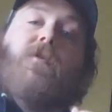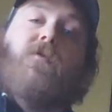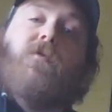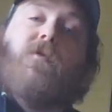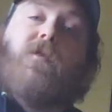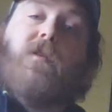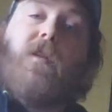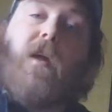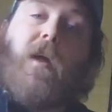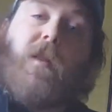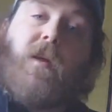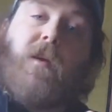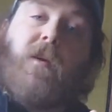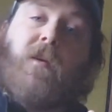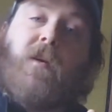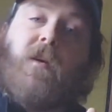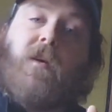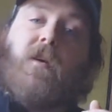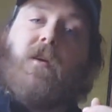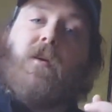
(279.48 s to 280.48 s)
ukulele.
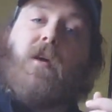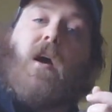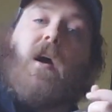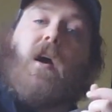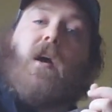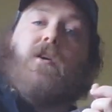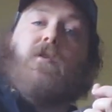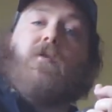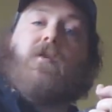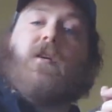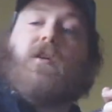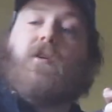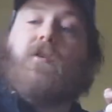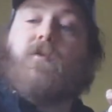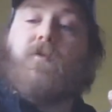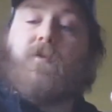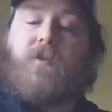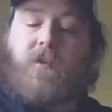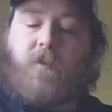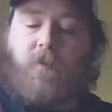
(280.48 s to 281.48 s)
You can
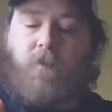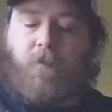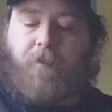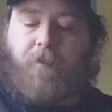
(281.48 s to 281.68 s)
use